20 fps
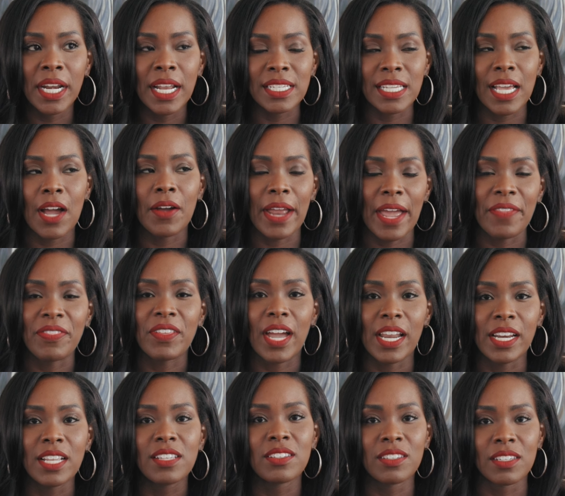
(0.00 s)
I was like, okay, I think
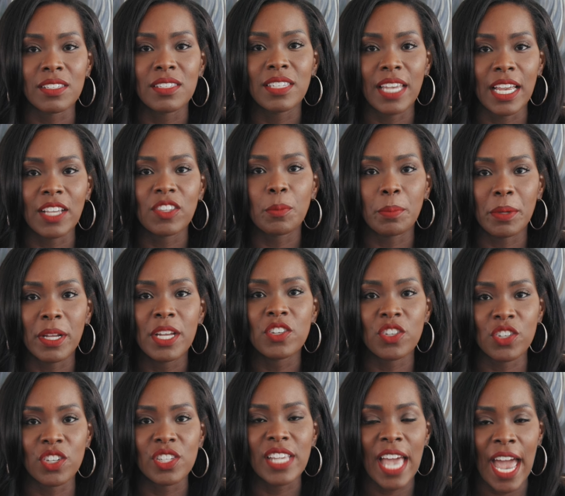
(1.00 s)
I need to just take the
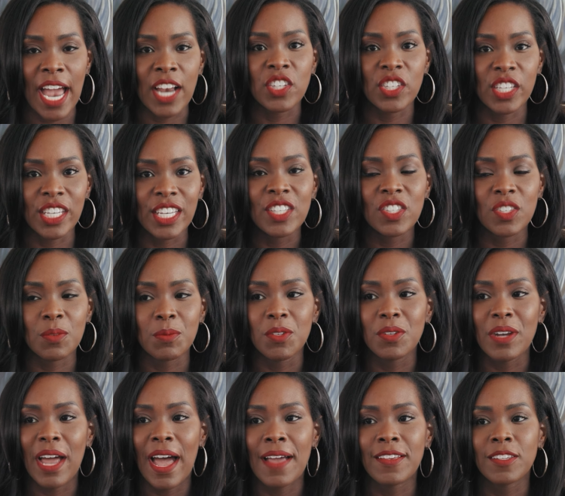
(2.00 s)
plunge and just actually get some new
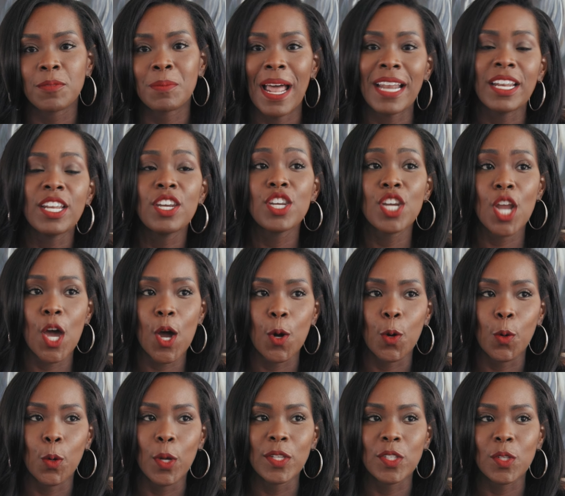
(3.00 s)
knives, but I didn't
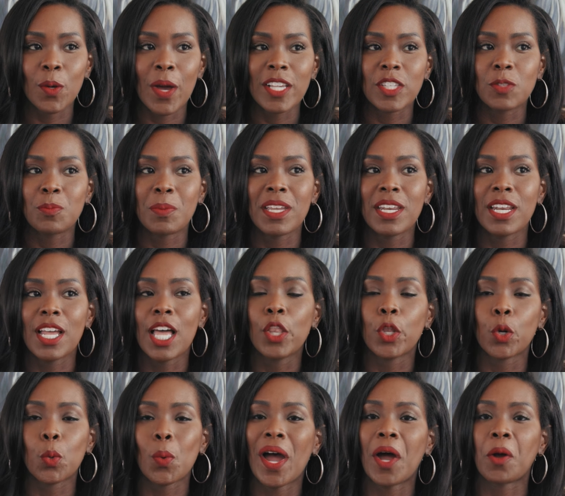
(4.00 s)
know. And so I spent a
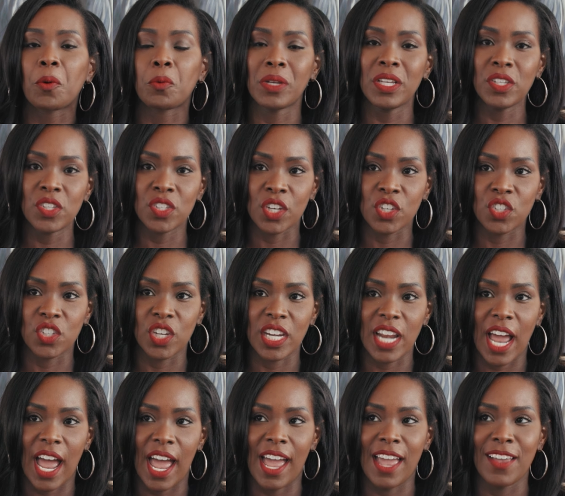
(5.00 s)
little while researching
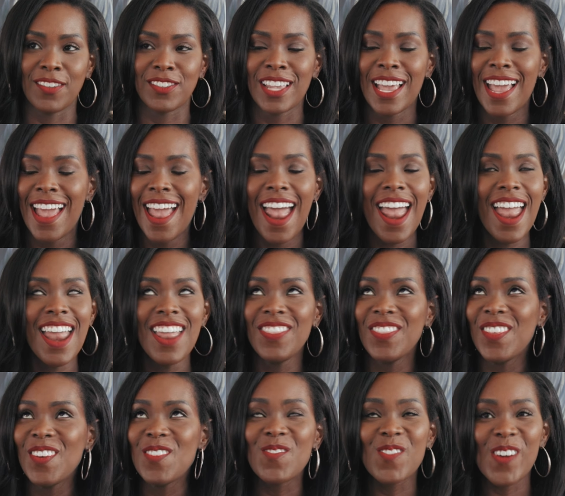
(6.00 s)
knives.
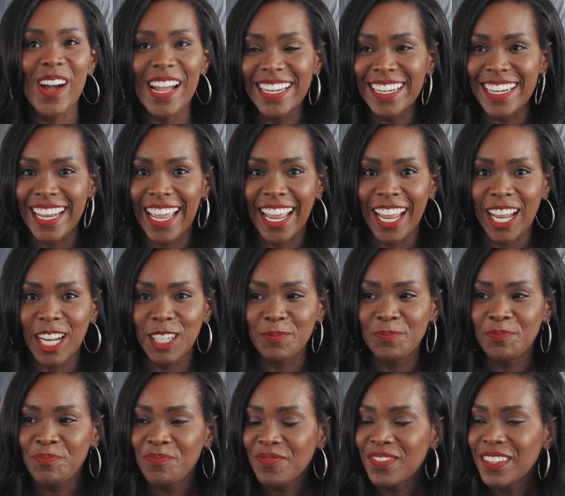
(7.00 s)
And then one
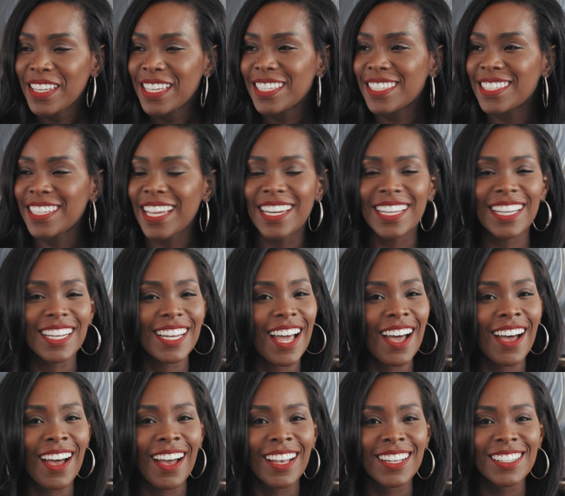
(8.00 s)
day, Santa
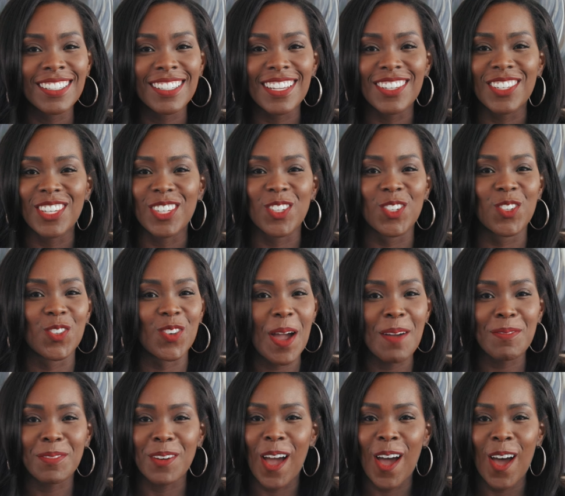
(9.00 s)
Claus just
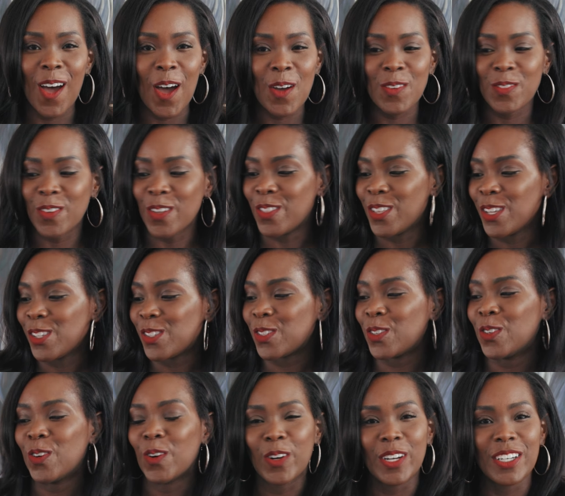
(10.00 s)
dropped off this
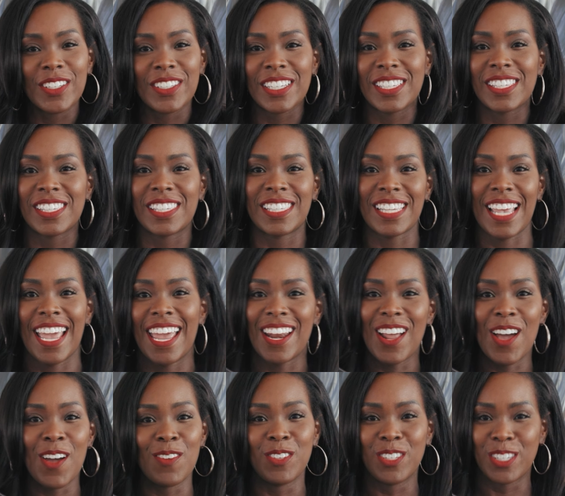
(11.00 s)
gorgeous
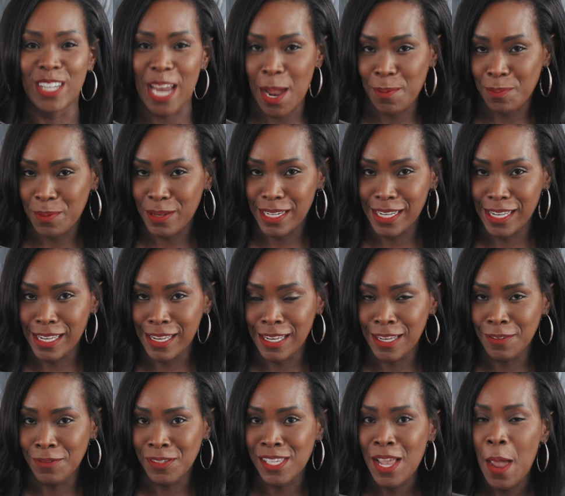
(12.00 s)
set of
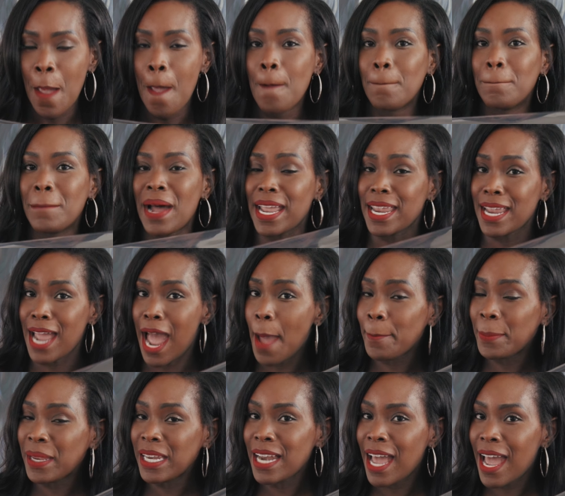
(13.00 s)
Japanese
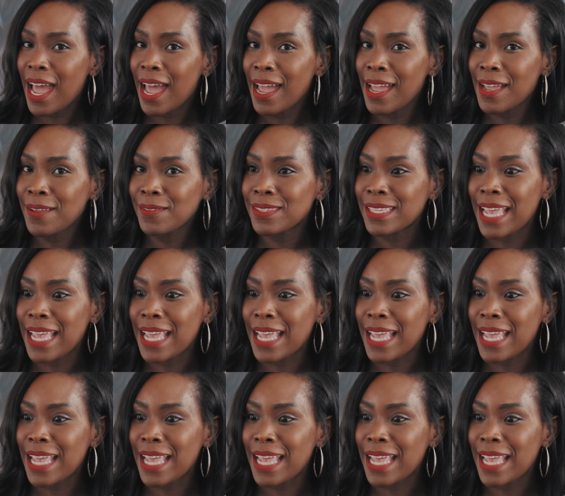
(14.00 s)
Miyabi knives.